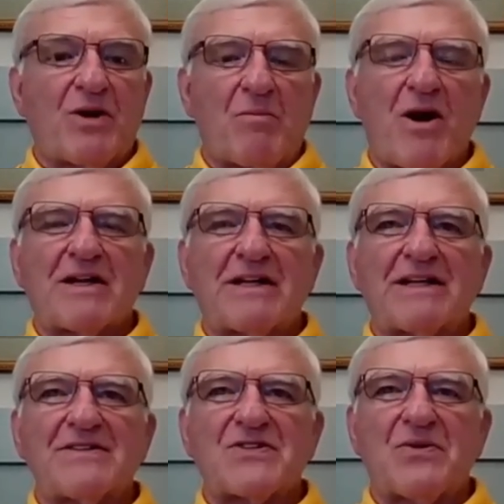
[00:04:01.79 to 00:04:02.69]
network
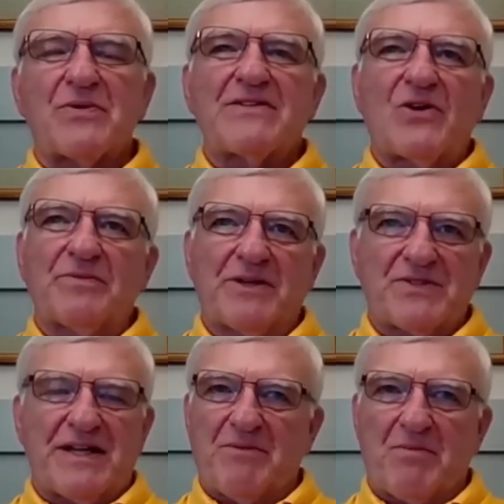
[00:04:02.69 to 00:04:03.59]
marketing. And so when he
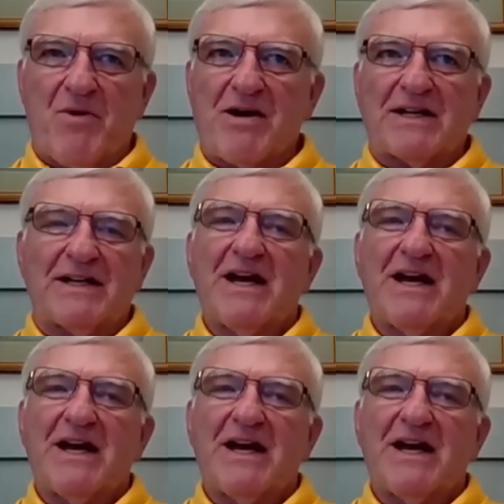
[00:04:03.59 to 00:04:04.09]
told me it was network